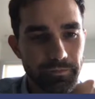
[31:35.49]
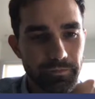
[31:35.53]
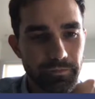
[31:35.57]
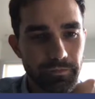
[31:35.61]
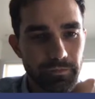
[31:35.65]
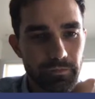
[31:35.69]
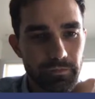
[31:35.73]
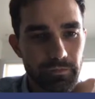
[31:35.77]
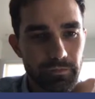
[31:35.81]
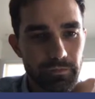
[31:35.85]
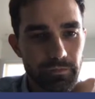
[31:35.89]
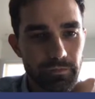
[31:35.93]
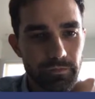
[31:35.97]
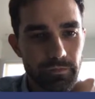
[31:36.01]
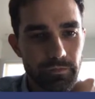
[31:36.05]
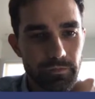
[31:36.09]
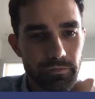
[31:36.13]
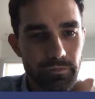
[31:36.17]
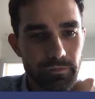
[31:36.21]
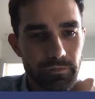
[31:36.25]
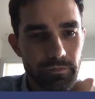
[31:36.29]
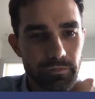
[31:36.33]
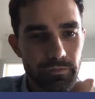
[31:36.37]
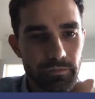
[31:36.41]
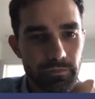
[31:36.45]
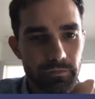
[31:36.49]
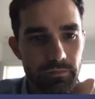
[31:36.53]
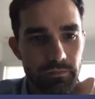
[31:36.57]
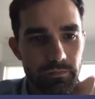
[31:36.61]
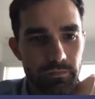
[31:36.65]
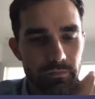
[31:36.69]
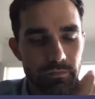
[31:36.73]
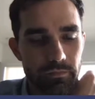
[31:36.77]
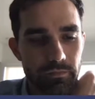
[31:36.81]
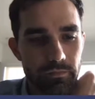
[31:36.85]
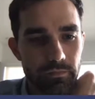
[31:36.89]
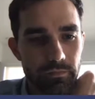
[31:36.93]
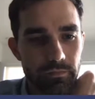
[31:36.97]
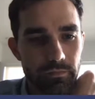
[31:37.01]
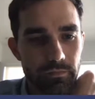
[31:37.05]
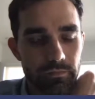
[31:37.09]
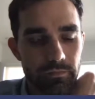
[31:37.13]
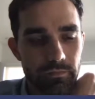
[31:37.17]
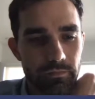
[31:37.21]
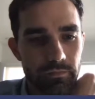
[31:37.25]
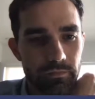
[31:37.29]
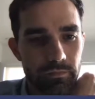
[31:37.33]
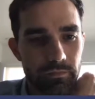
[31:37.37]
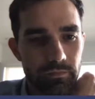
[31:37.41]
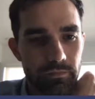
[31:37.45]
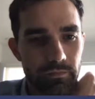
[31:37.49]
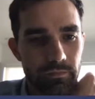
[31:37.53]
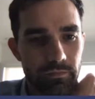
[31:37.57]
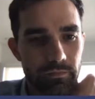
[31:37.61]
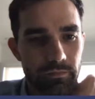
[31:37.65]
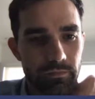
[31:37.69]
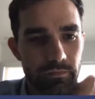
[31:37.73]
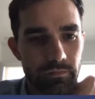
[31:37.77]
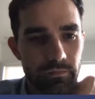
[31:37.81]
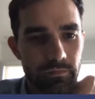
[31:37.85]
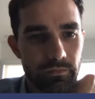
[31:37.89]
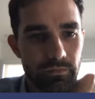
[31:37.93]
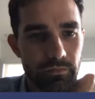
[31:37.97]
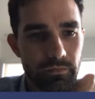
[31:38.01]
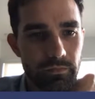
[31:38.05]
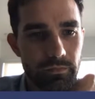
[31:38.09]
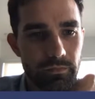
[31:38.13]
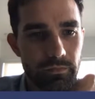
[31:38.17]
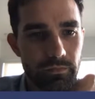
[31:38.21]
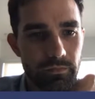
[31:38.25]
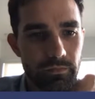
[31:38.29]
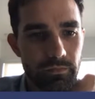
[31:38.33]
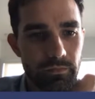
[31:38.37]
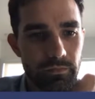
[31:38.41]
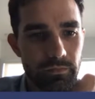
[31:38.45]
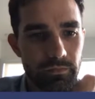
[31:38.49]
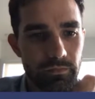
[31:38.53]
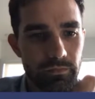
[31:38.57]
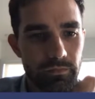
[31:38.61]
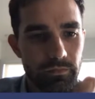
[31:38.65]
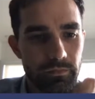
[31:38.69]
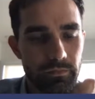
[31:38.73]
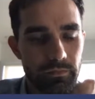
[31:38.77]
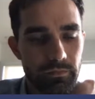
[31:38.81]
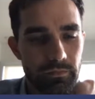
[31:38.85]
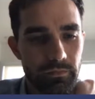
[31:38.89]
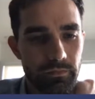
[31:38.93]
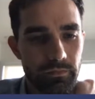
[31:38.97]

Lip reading: [no speech]